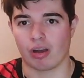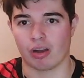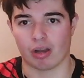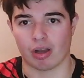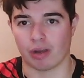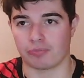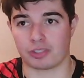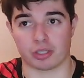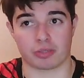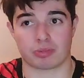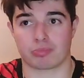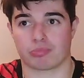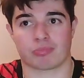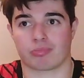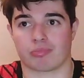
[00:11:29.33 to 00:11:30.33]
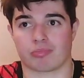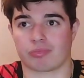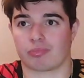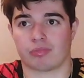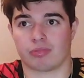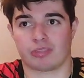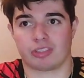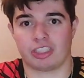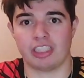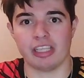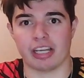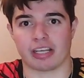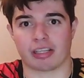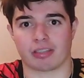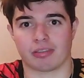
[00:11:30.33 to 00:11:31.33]
of just
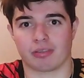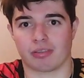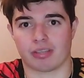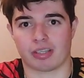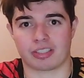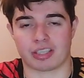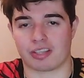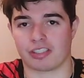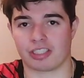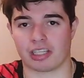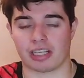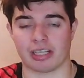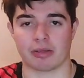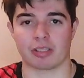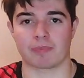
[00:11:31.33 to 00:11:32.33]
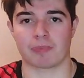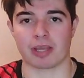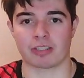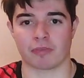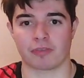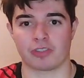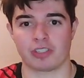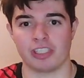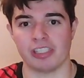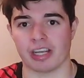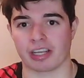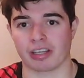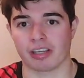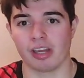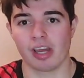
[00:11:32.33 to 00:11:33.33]
cheating. Essentially, it was based off of
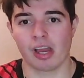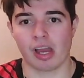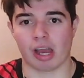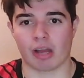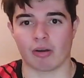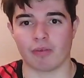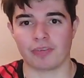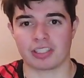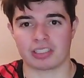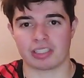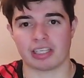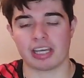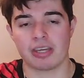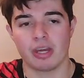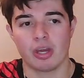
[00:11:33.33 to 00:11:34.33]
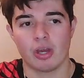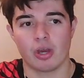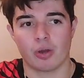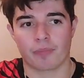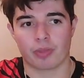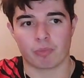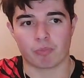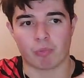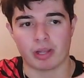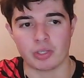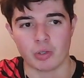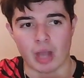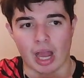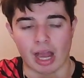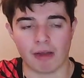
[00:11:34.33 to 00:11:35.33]
cheating. And obviously, when
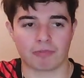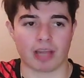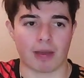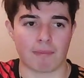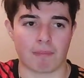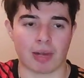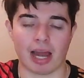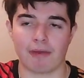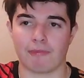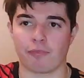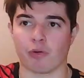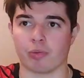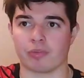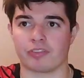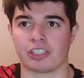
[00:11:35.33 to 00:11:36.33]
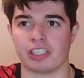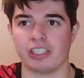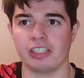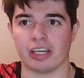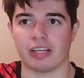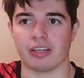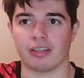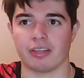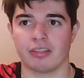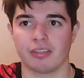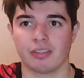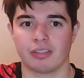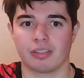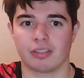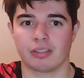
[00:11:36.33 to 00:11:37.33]
you have that platform of cheating,
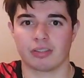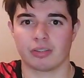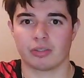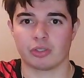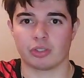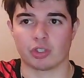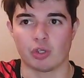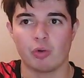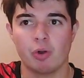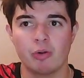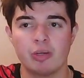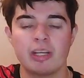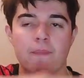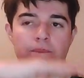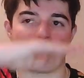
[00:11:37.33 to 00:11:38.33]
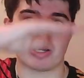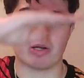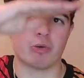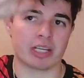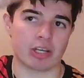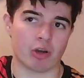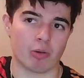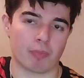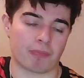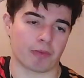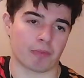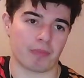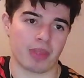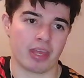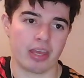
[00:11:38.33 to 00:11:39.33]
you're only building up
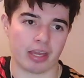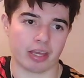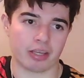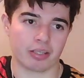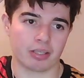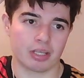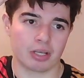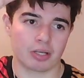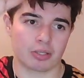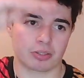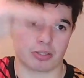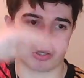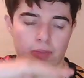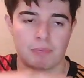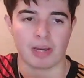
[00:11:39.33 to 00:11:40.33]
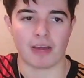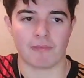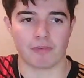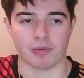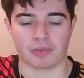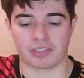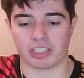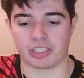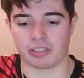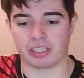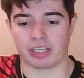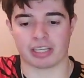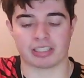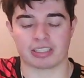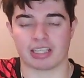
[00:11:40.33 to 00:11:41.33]
from there. So the platform of
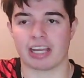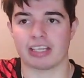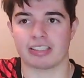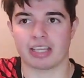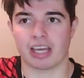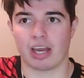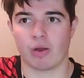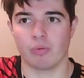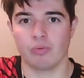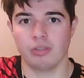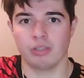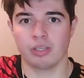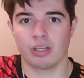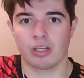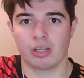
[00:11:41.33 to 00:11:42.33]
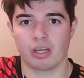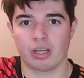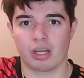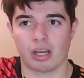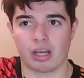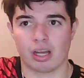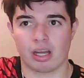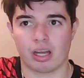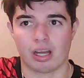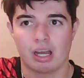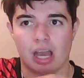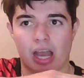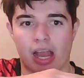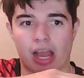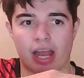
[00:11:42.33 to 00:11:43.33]
cheating is laid down,
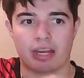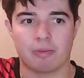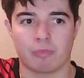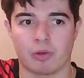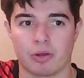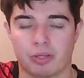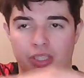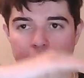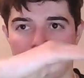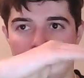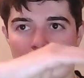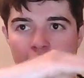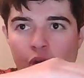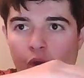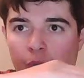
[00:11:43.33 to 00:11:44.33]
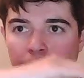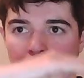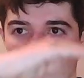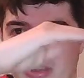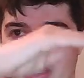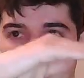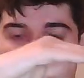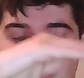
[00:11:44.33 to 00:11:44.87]
and it works its way up. The